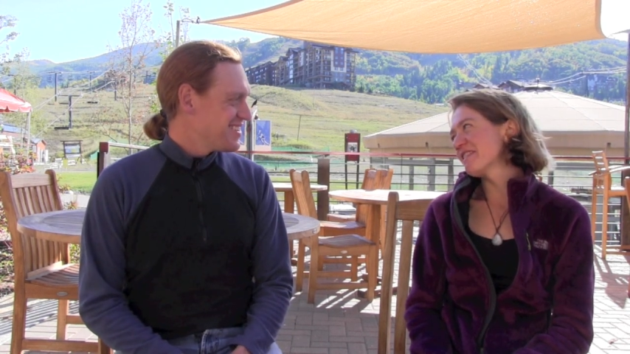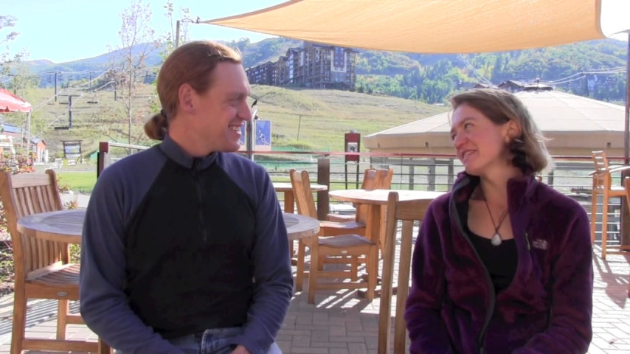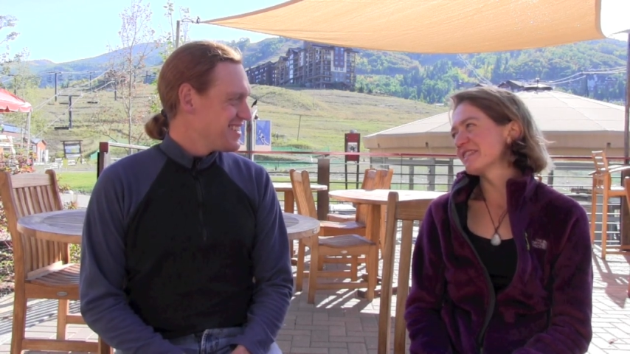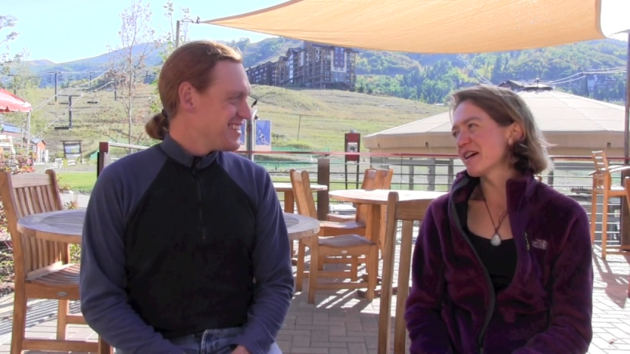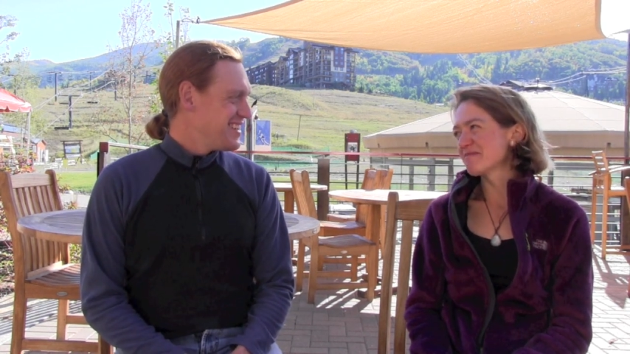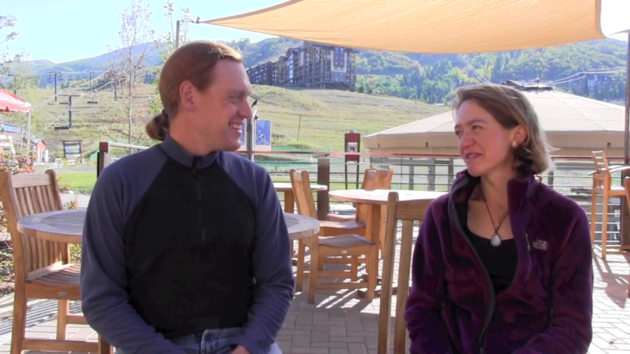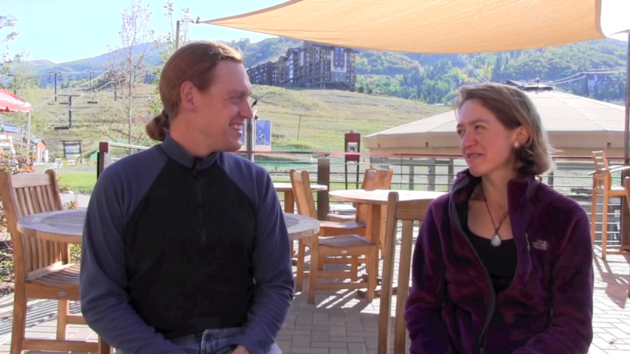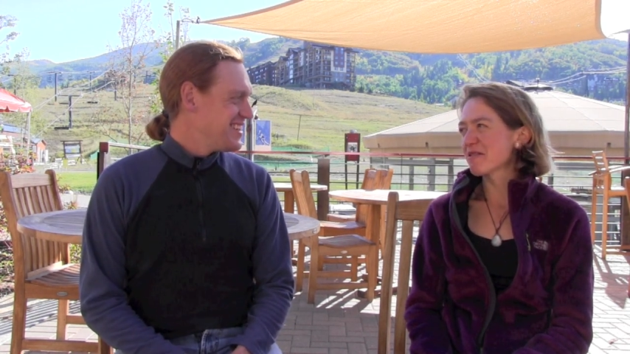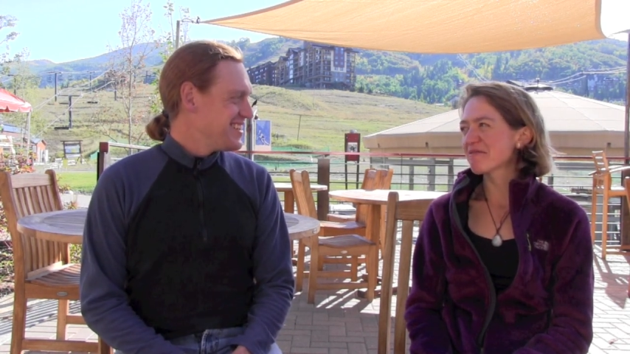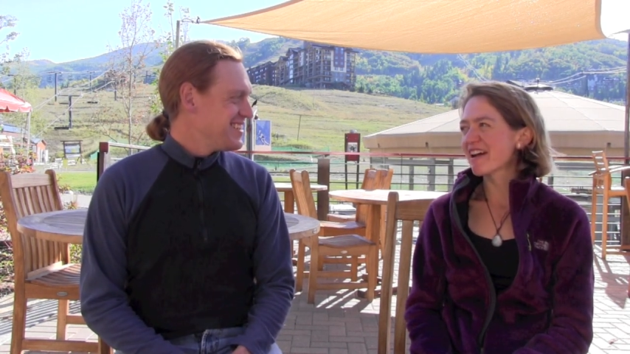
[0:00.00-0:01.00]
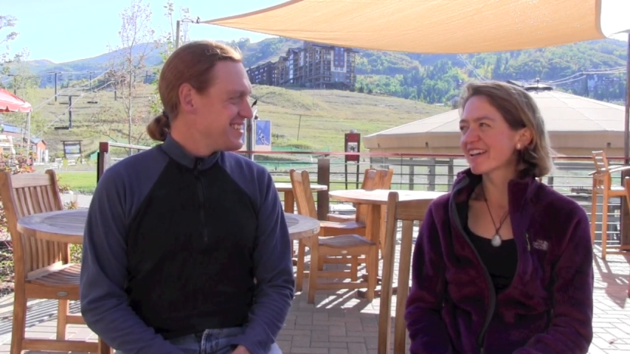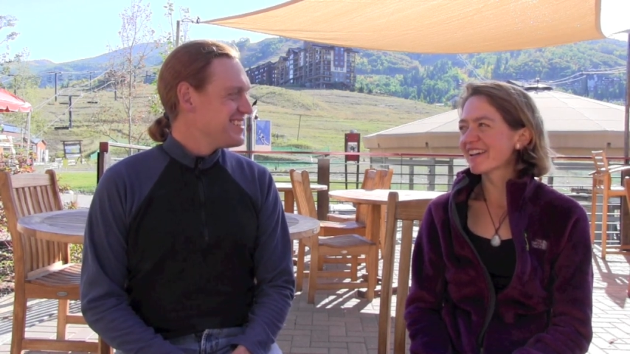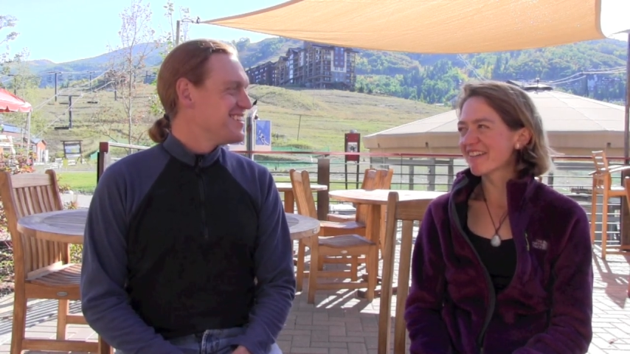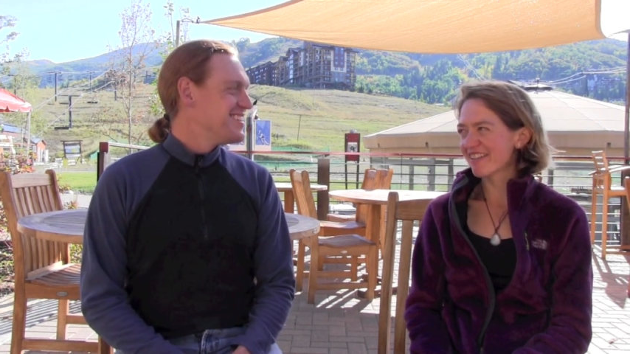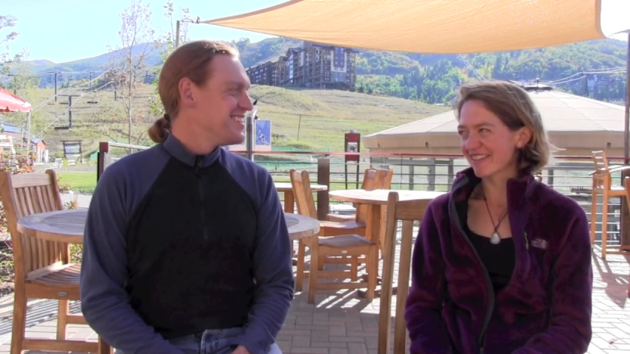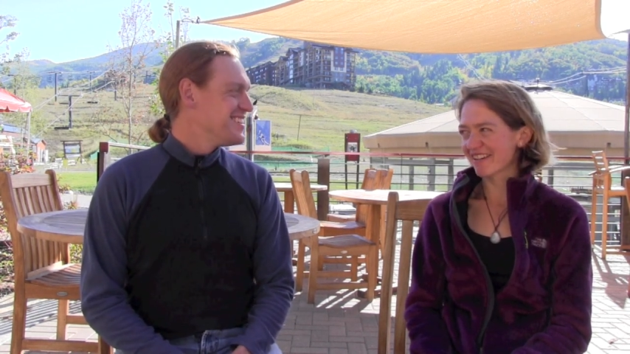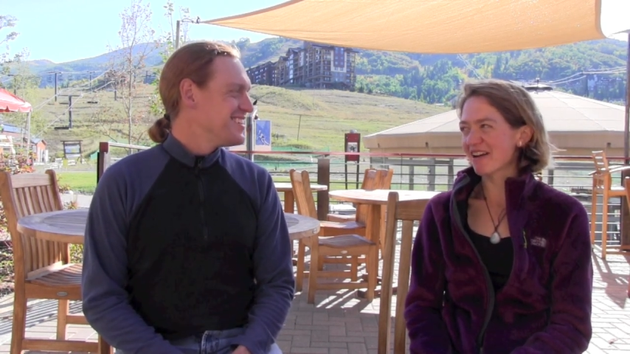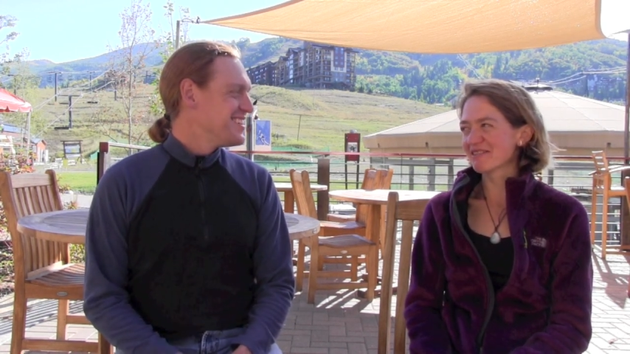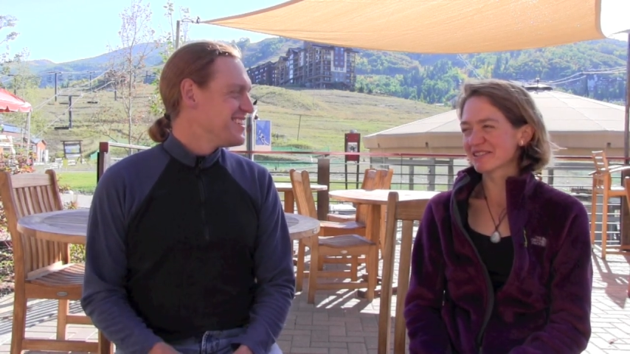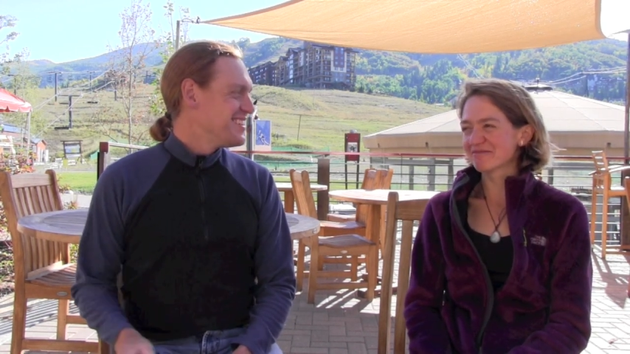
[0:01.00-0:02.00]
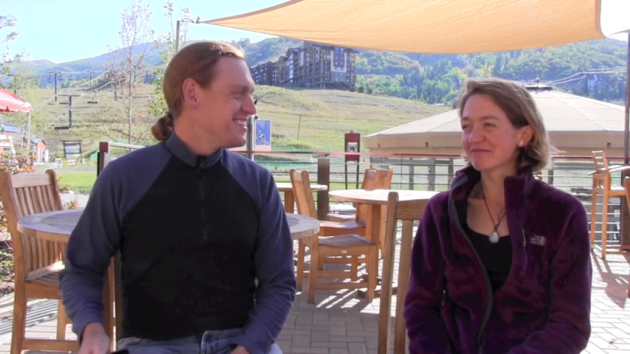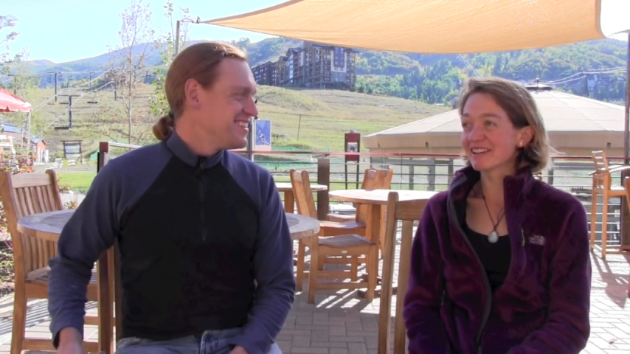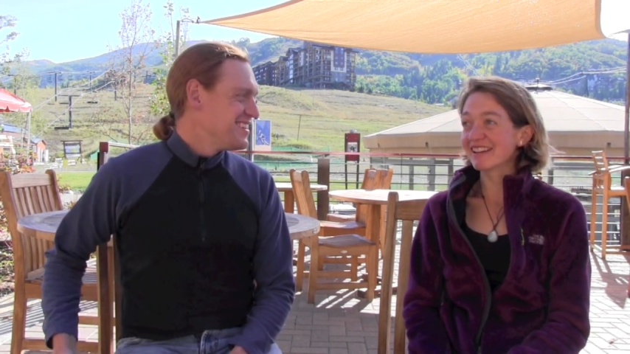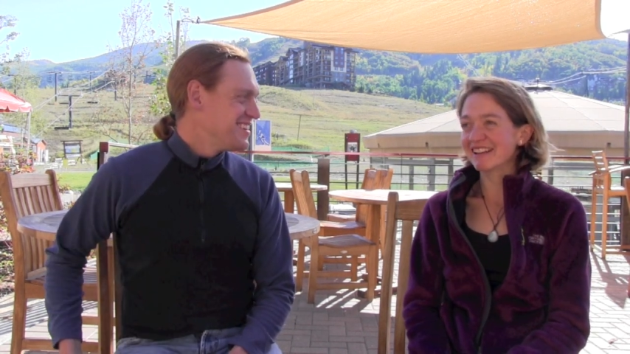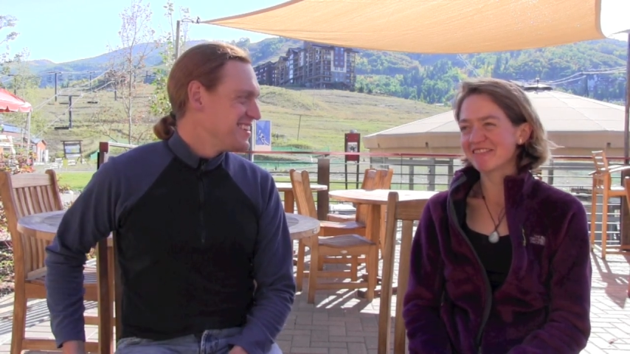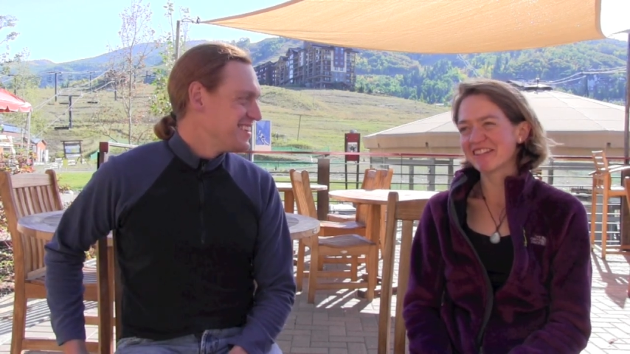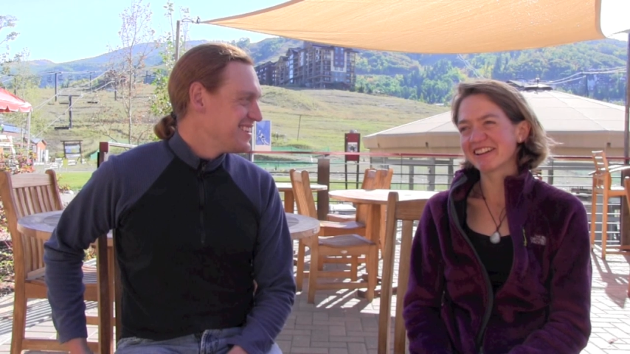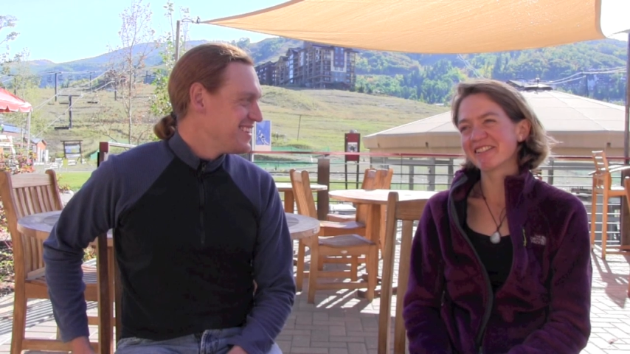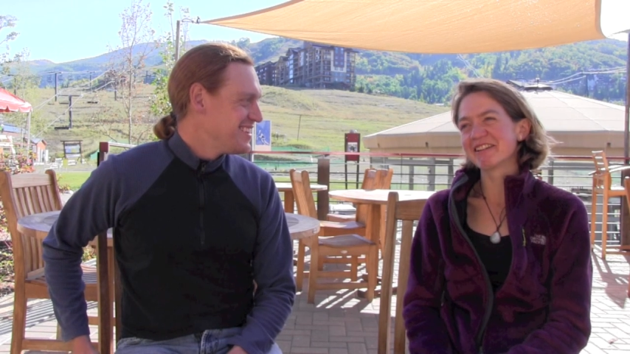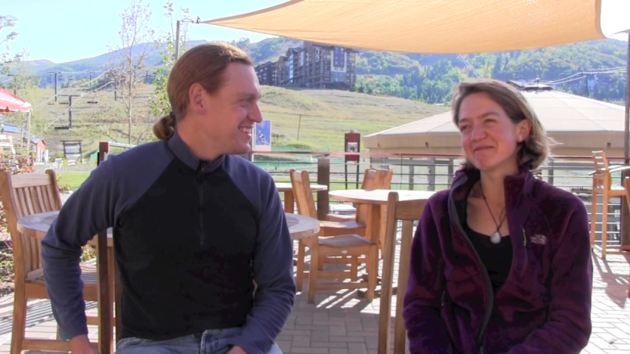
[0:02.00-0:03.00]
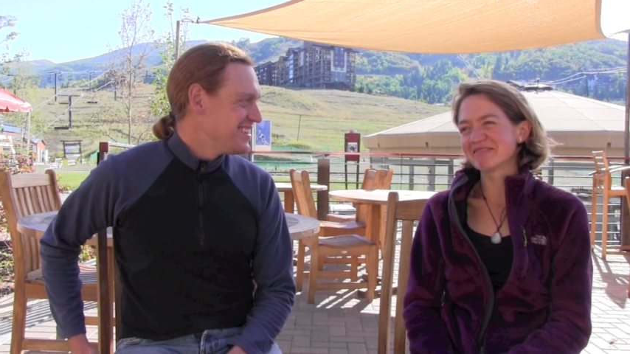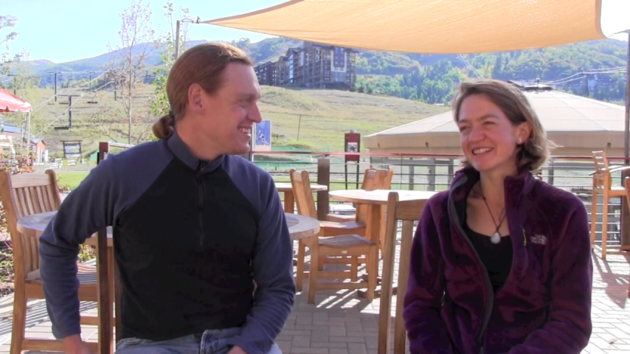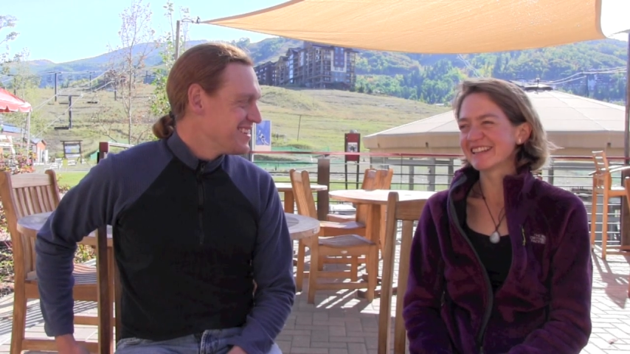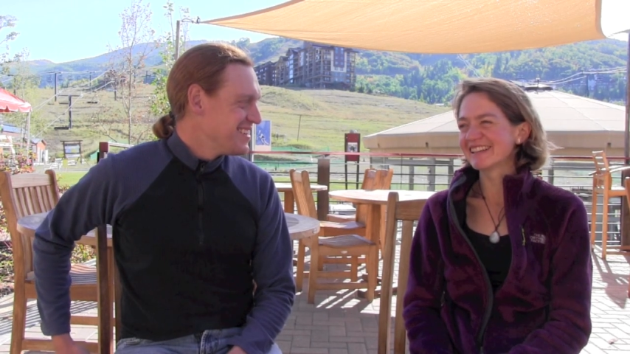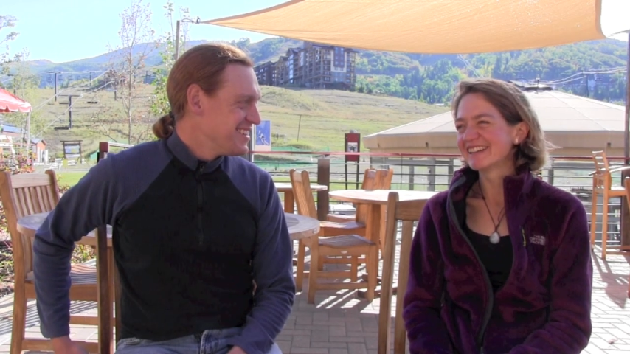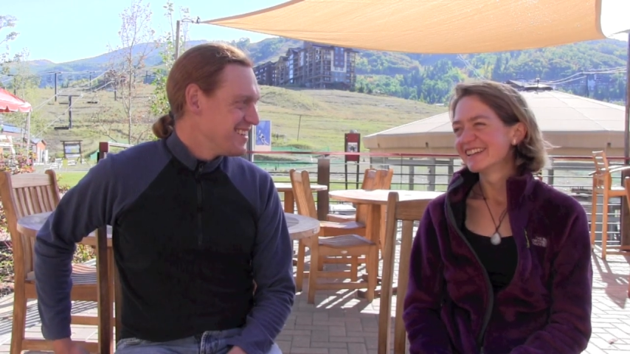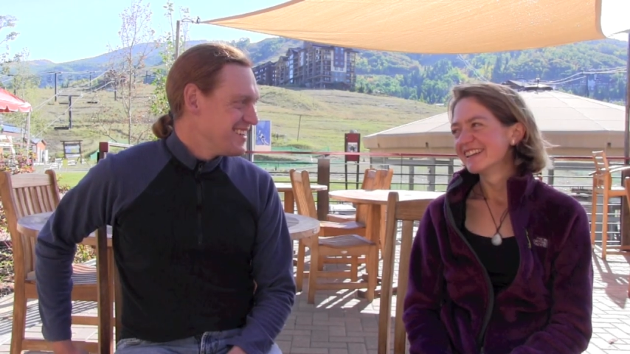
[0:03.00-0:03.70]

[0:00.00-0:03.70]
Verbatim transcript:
Speaker 1: by the time I got back here, I think I was completely running on empty.